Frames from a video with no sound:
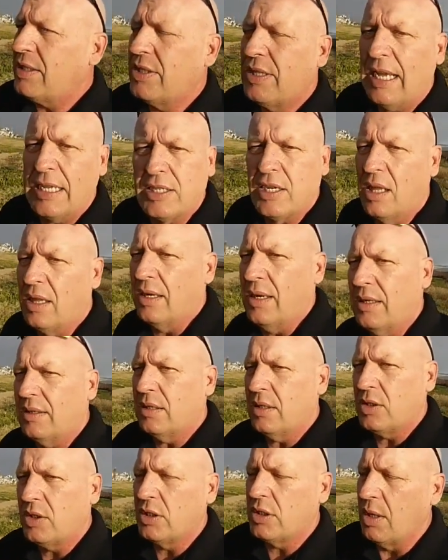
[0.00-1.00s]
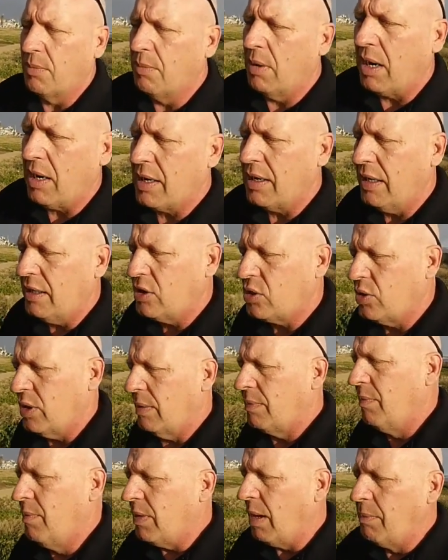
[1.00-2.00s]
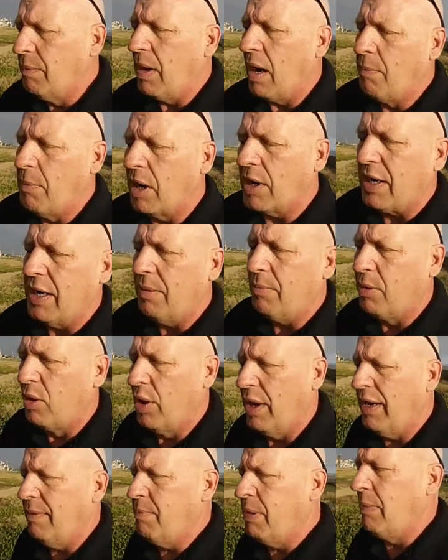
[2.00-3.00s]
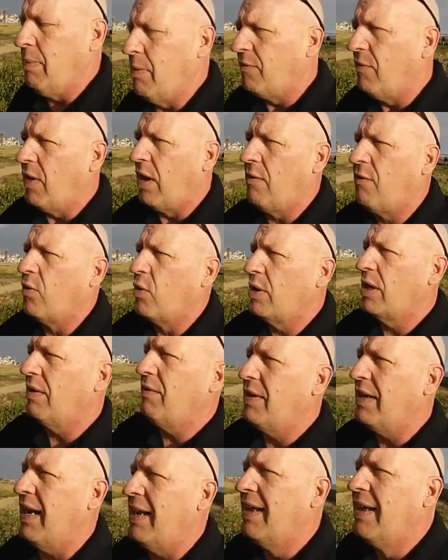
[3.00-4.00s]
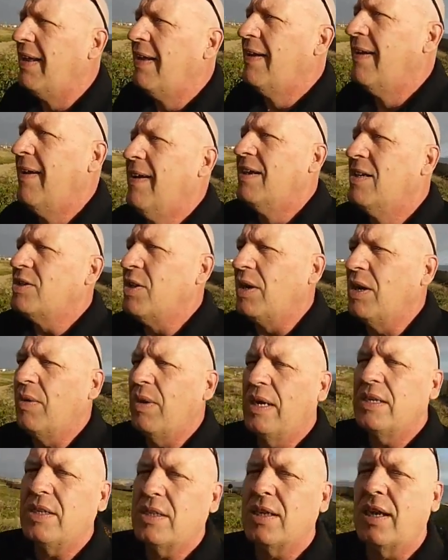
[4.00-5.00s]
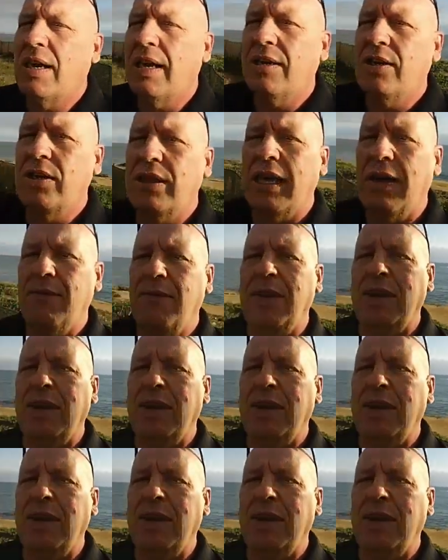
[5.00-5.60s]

That's all it is. It's just a marketing trick, a marketing ploy, and people fall for it every day. So anyway, I just thought I'd do that